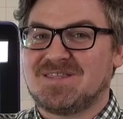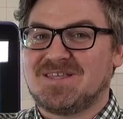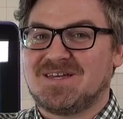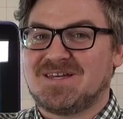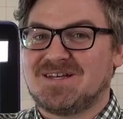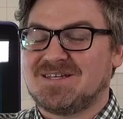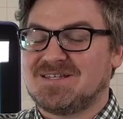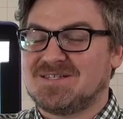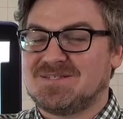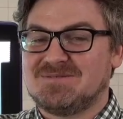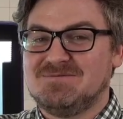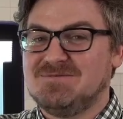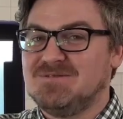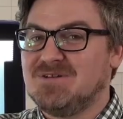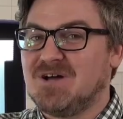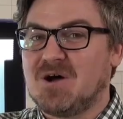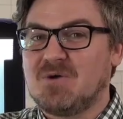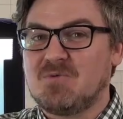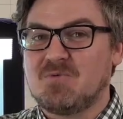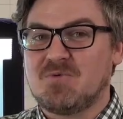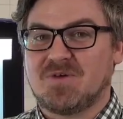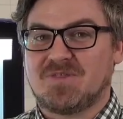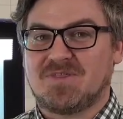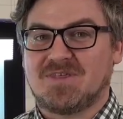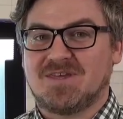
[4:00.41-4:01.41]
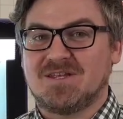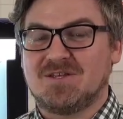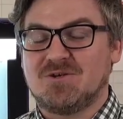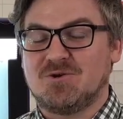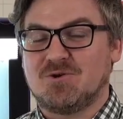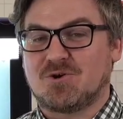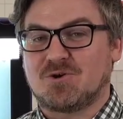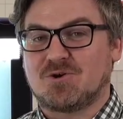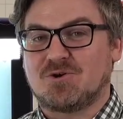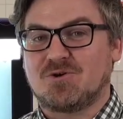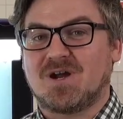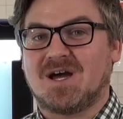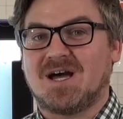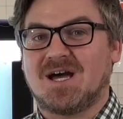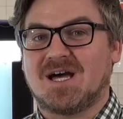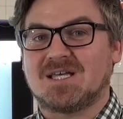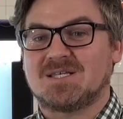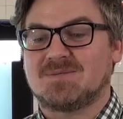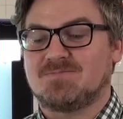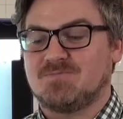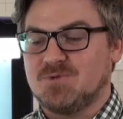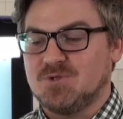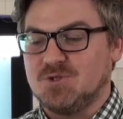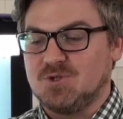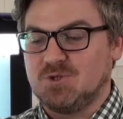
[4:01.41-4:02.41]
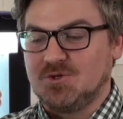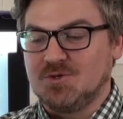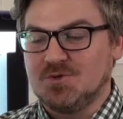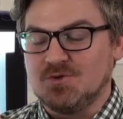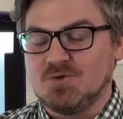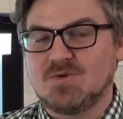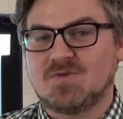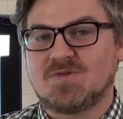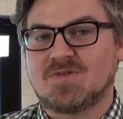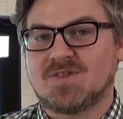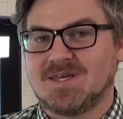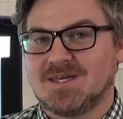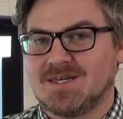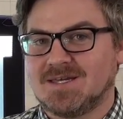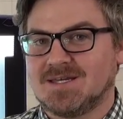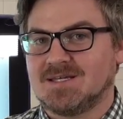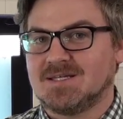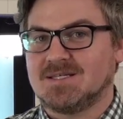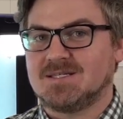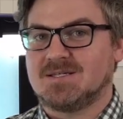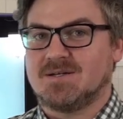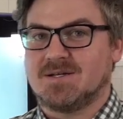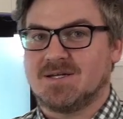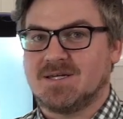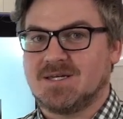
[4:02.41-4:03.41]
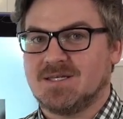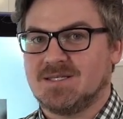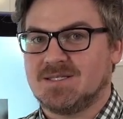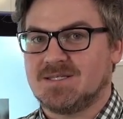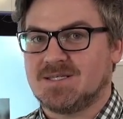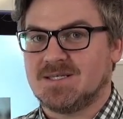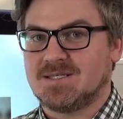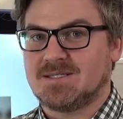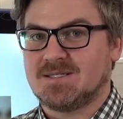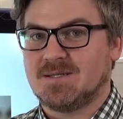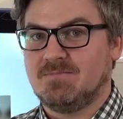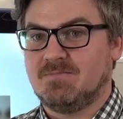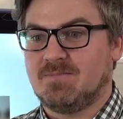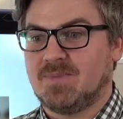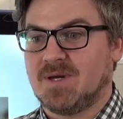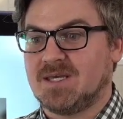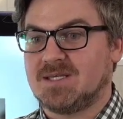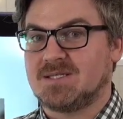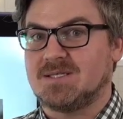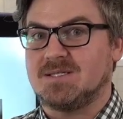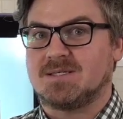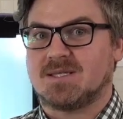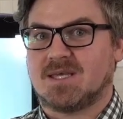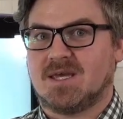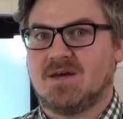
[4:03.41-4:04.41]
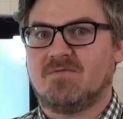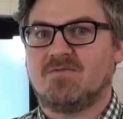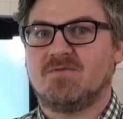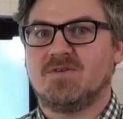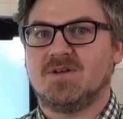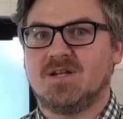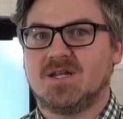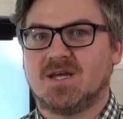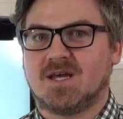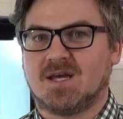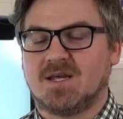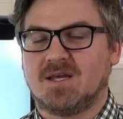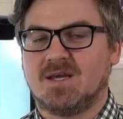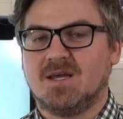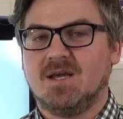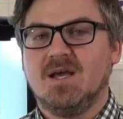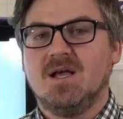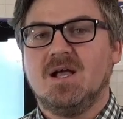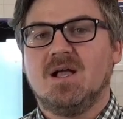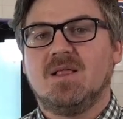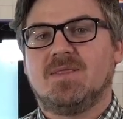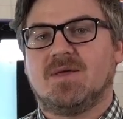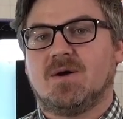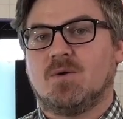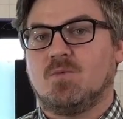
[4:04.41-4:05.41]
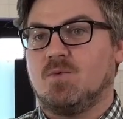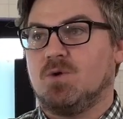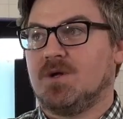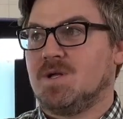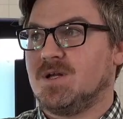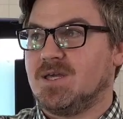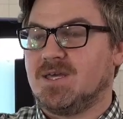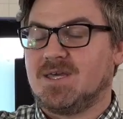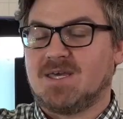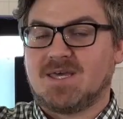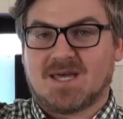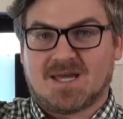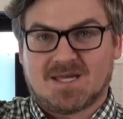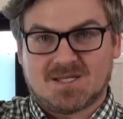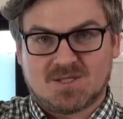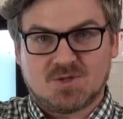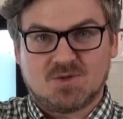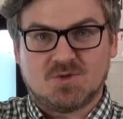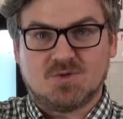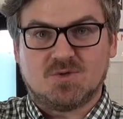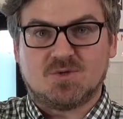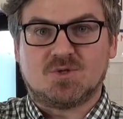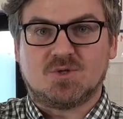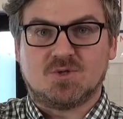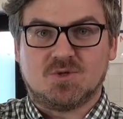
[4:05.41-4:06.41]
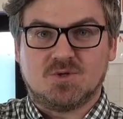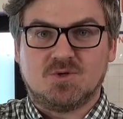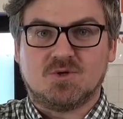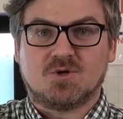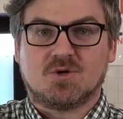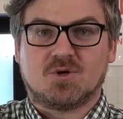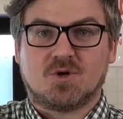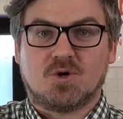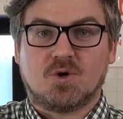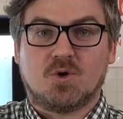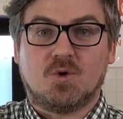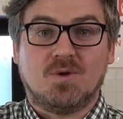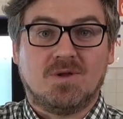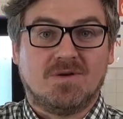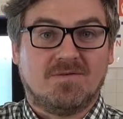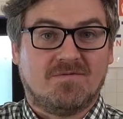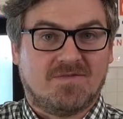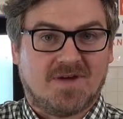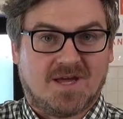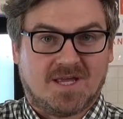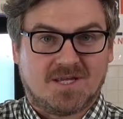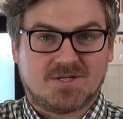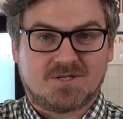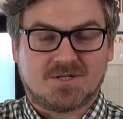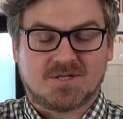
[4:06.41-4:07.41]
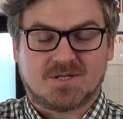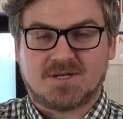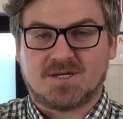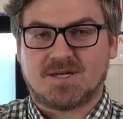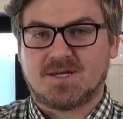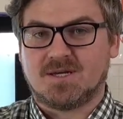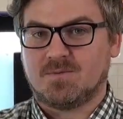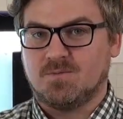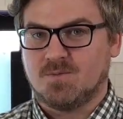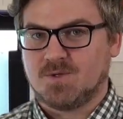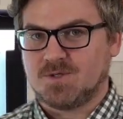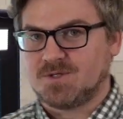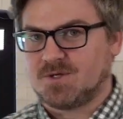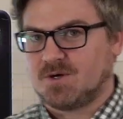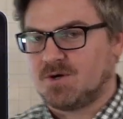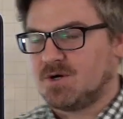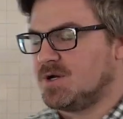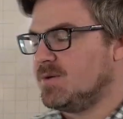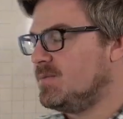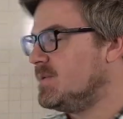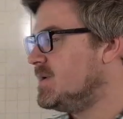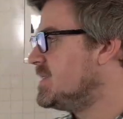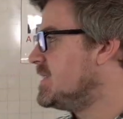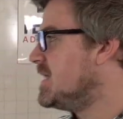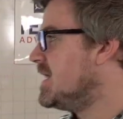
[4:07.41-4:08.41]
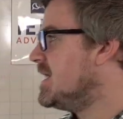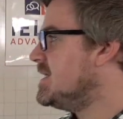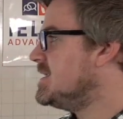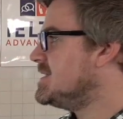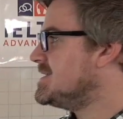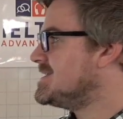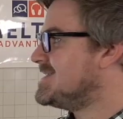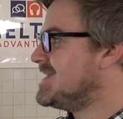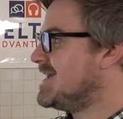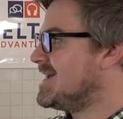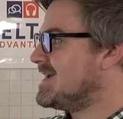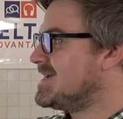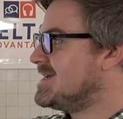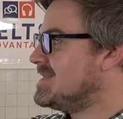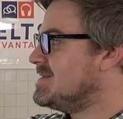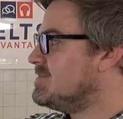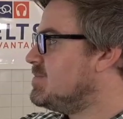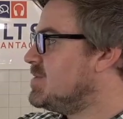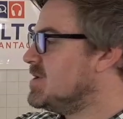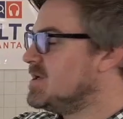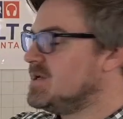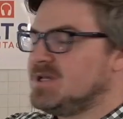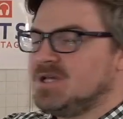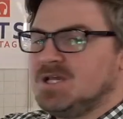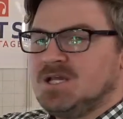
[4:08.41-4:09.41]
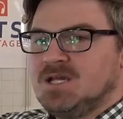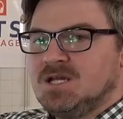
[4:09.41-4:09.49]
that is not within your grasp, do things on a consistent basis every day that will get you to your goal eventually. And we'll talk about that in a second. But